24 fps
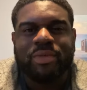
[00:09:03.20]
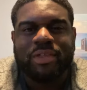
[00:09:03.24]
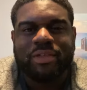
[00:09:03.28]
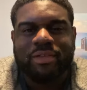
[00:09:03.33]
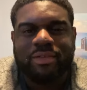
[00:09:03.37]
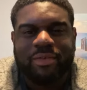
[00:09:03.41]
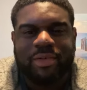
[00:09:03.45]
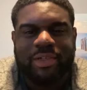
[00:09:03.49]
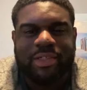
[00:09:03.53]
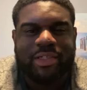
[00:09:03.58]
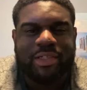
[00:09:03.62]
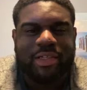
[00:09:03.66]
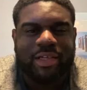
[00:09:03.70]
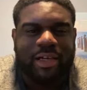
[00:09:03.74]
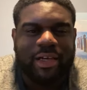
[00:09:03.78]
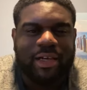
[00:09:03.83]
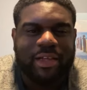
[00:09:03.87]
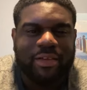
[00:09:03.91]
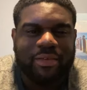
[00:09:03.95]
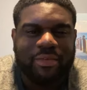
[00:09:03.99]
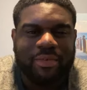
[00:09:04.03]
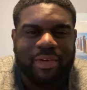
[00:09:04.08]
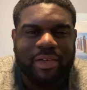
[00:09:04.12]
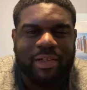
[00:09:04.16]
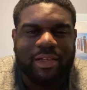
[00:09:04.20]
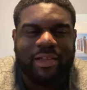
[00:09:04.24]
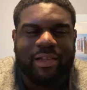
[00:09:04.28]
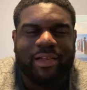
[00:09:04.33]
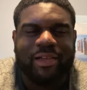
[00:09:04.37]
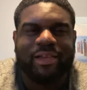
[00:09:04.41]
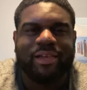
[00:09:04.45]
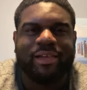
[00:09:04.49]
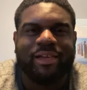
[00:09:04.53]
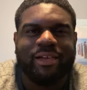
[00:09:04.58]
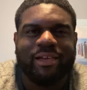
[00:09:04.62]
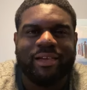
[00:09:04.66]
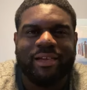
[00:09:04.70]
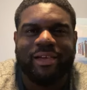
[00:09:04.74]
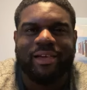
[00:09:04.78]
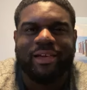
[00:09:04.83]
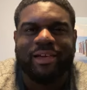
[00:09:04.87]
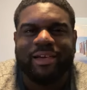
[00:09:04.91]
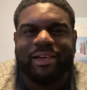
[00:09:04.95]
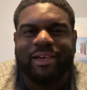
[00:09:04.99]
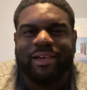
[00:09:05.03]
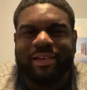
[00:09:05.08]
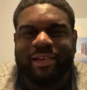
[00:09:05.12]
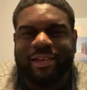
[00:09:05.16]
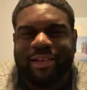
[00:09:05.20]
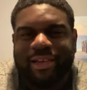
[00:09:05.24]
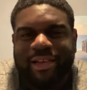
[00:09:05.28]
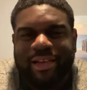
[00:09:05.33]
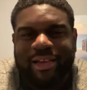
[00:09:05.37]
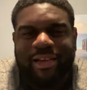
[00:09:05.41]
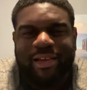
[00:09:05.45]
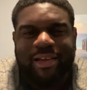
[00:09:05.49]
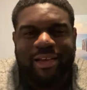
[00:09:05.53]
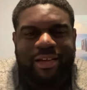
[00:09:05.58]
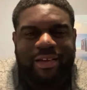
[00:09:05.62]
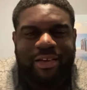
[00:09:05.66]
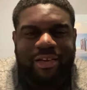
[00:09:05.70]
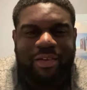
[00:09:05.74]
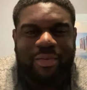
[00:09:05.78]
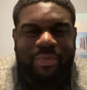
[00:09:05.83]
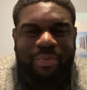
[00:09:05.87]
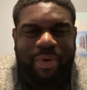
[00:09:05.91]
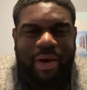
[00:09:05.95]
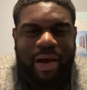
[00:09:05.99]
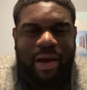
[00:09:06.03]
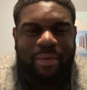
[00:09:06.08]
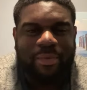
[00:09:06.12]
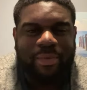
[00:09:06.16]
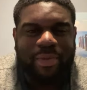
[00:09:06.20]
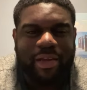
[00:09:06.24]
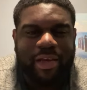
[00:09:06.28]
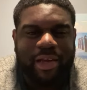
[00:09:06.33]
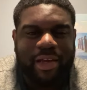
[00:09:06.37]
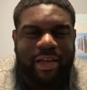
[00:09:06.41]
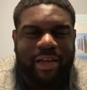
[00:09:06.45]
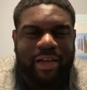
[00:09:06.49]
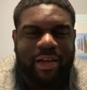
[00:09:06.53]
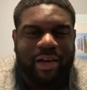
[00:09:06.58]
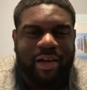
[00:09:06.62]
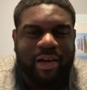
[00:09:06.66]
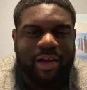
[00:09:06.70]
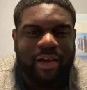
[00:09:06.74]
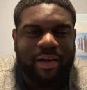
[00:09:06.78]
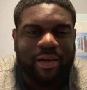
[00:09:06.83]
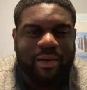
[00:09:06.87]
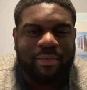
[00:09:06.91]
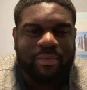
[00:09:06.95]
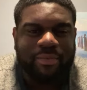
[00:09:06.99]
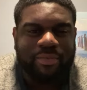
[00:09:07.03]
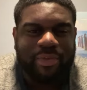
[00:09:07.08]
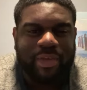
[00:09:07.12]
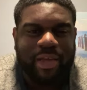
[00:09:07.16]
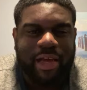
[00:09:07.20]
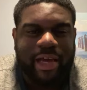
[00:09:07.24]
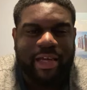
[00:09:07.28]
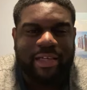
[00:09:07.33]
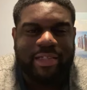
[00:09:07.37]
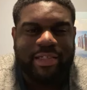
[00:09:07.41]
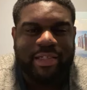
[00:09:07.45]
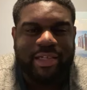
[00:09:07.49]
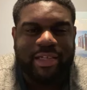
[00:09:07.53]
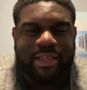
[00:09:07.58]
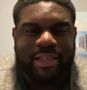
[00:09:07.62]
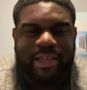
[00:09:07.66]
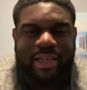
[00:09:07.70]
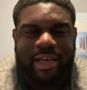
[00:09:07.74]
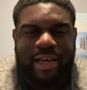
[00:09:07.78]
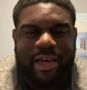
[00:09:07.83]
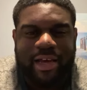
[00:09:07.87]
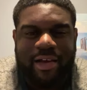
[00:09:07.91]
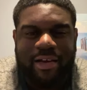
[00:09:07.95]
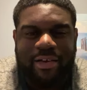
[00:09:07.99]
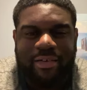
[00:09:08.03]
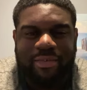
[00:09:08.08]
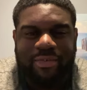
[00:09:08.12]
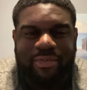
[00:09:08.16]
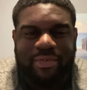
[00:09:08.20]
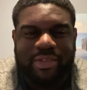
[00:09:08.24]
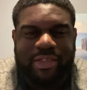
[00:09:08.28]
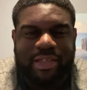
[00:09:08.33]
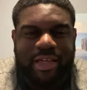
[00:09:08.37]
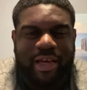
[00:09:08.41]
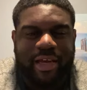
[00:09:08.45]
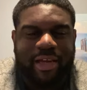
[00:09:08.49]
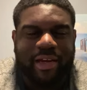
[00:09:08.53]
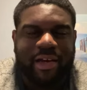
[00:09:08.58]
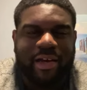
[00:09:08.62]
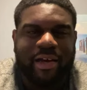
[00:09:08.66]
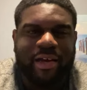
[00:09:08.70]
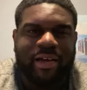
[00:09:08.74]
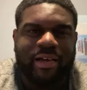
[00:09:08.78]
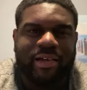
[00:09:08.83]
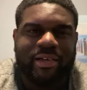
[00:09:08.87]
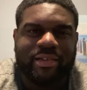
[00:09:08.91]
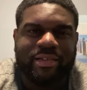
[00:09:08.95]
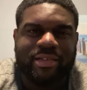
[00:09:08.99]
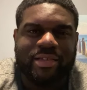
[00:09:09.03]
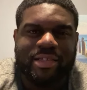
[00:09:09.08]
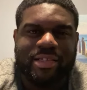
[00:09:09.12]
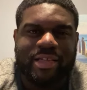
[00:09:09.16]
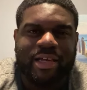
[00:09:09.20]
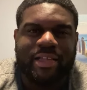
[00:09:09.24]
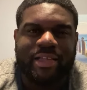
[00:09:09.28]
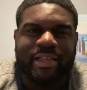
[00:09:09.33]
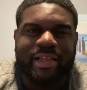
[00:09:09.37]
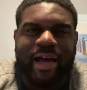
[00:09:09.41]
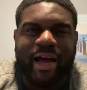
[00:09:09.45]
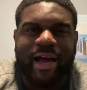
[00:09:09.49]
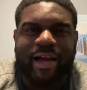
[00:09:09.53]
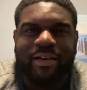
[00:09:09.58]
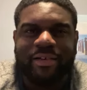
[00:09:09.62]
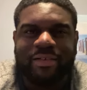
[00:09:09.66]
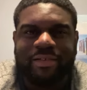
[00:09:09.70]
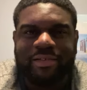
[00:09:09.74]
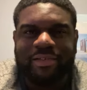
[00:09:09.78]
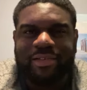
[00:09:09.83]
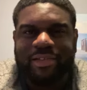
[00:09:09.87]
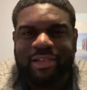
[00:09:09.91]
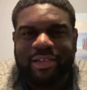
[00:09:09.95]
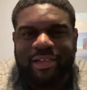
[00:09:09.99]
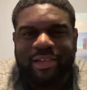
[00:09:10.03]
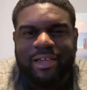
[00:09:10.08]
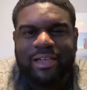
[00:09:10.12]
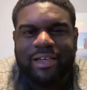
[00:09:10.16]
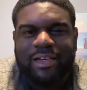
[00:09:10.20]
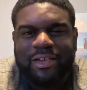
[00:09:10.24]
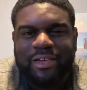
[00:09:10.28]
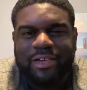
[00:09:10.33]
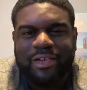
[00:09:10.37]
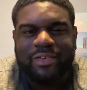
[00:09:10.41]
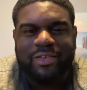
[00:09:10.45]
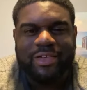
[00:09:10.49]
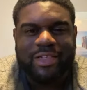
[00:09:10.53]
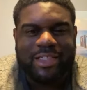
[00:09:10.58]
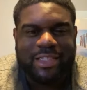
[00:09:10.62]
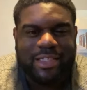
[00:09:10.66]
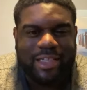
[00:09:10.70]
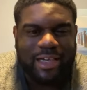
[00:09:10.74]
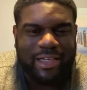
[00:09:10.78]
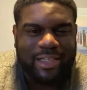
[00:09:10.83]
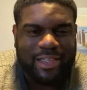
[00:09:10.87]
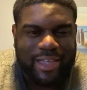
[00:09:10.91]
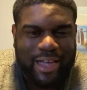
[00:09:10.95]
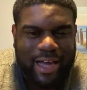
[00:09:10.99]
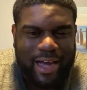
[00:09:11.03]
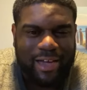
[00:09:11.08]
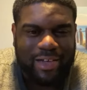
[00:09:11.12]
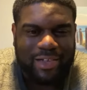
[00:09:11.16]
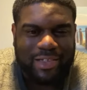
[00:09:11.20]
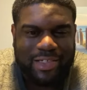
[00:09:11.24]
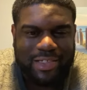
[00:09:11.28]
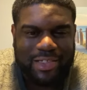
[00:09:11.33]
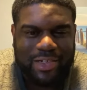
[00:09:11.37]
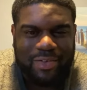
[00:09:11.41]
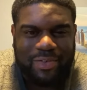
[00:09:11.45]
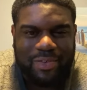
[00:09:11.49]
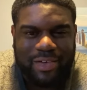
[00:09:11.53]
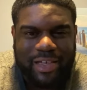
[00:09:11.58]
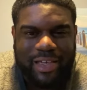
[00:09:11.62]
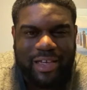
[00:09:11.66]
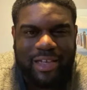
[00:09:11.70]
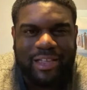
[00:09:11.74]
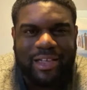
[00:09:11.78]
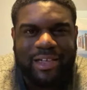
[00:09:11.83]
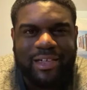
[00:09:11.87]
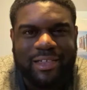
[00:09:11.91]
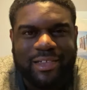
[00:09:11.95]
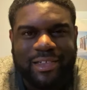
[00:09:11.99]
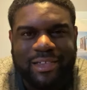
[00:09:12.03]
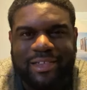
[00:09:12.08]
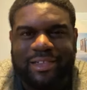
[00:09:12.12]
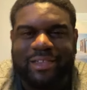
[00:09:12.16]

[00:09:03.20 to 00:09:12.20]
what's the other one? You probably in SNDL. What's that? Sundial. You're in Sundial, Stone Killer.